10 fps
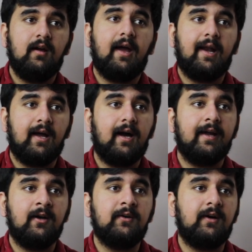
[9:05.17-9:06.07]
And I
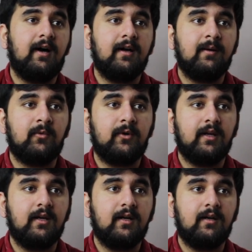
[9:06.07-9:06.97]
know I am
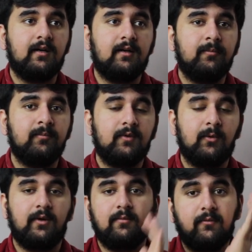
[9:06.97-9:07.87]
already
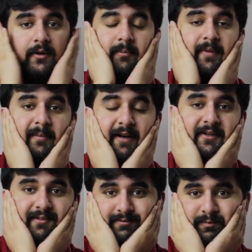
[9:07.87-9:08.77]
with big beard.